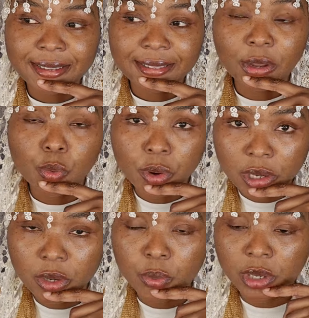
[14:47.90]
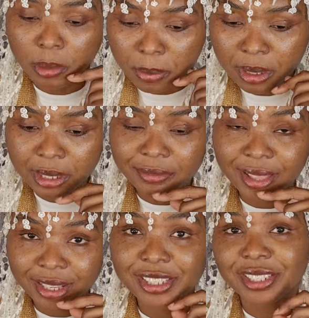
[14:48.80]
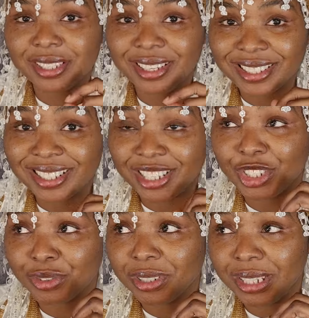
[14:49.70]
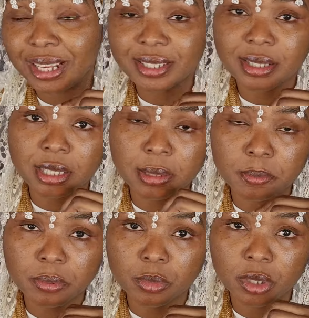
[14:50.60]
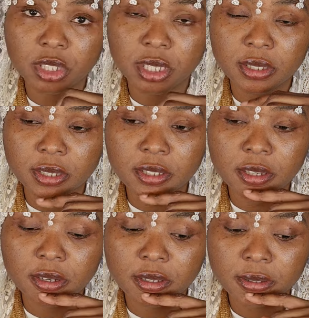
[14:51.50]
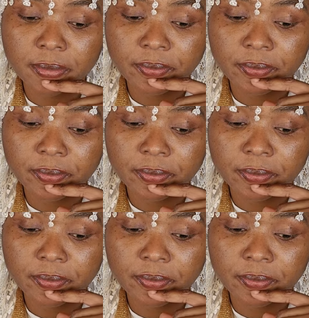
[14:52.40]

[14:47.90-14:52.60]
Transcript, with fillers: They really, really believe that she is literally asleep, brothers and sisters.